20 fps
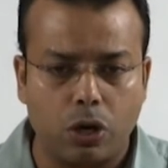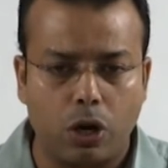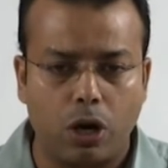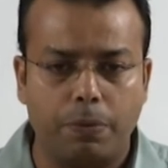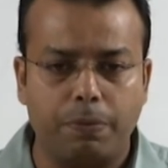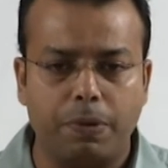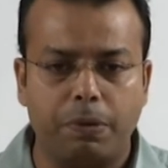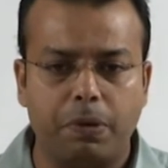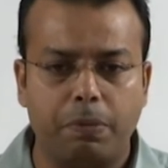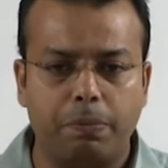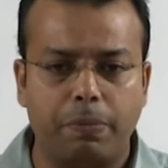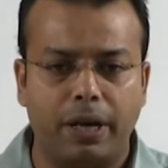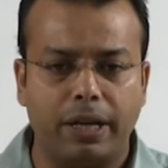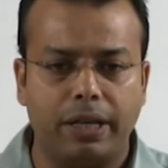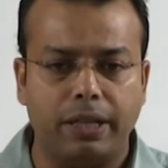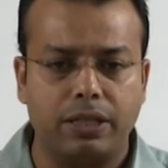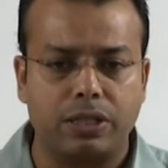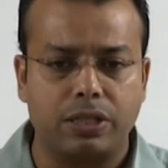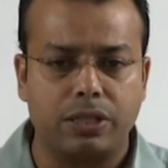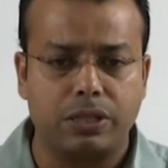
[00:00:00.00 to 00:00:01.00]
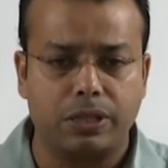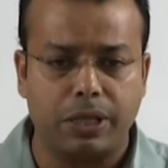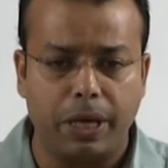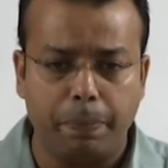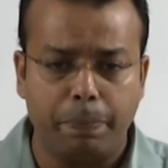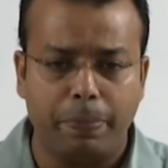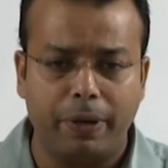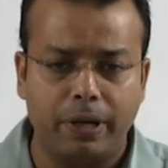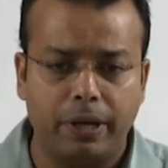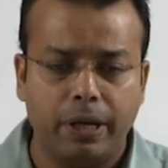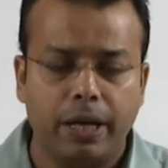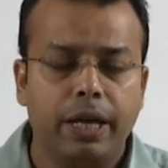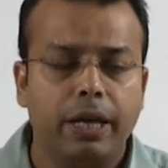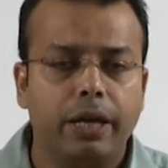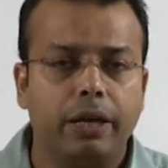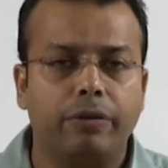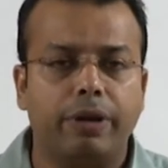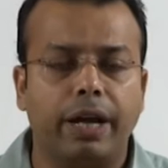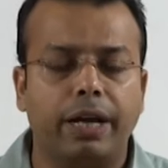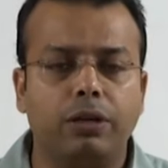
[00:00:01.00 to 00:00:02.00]
or maybe by shaper
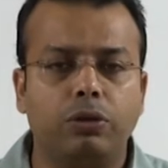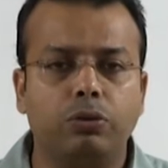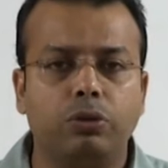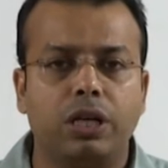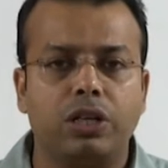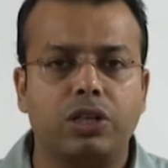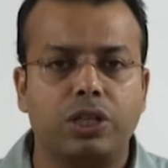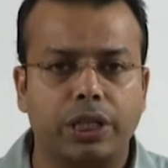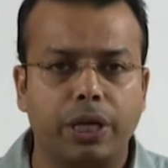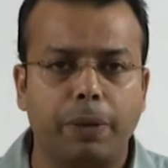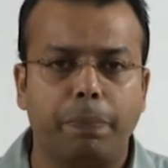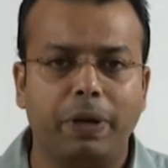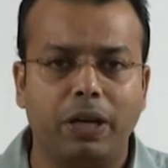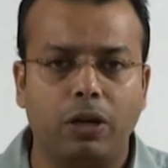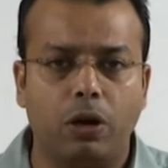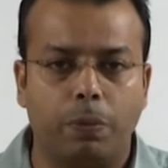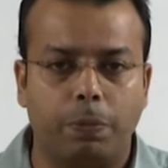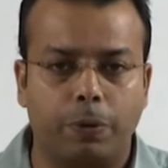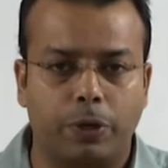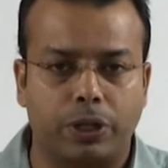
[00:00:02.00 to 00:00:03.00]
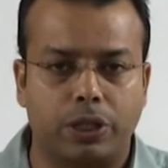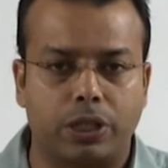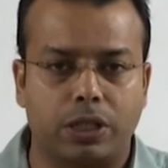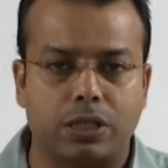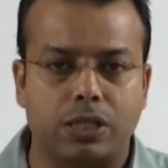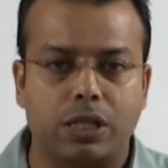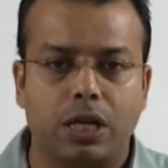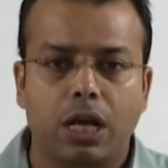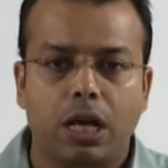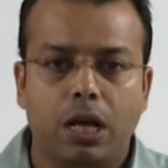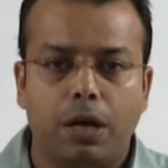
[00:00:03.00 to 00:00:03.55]
you can do the shaping operations,